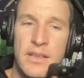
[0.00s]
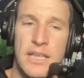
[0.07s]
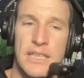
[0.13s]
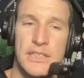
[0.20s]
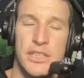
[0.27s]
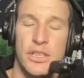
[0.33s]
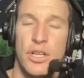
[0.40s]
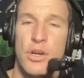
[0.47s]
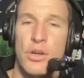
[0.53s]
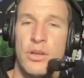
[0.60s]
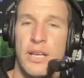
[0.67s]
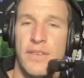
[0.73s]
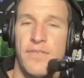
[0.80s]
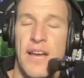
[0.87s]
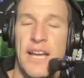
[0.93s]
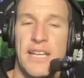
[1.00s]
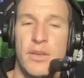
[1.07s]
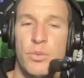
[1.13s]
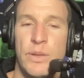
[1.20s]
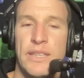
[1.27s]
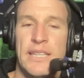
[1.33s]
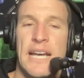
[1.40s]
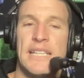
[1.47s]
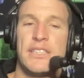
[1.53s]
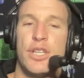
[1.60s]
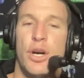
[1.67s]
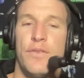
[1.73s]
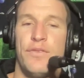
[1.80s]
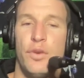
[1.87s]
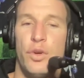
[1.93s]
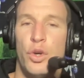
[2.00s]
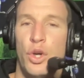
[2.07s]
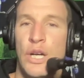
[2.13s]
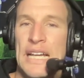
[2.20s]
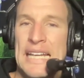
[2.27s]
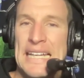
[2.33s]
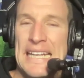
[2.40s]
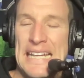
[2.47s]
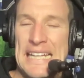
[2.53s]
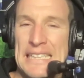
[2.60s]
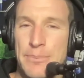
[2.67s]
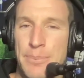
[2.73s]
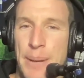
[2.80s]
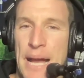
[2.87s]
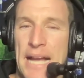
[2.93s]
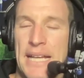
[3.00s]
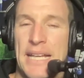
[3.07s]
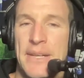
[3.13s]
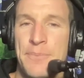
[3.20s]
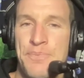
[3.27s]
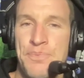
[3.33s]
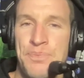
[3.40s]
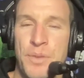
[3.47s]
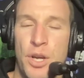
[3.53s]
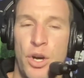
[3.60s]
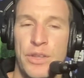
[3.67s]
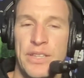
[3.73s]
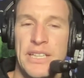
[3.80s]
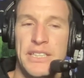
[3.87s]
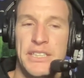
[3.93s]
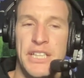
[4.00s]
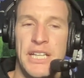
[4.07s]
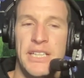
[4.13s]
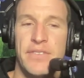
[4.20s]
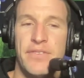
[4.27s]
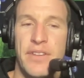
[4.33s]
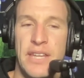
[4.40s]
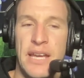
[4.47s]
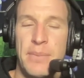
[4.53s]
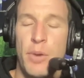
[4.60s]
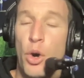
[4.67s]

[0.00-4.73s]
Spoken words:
And Geelong, if they can win that, top 4 is back on the agenda for them.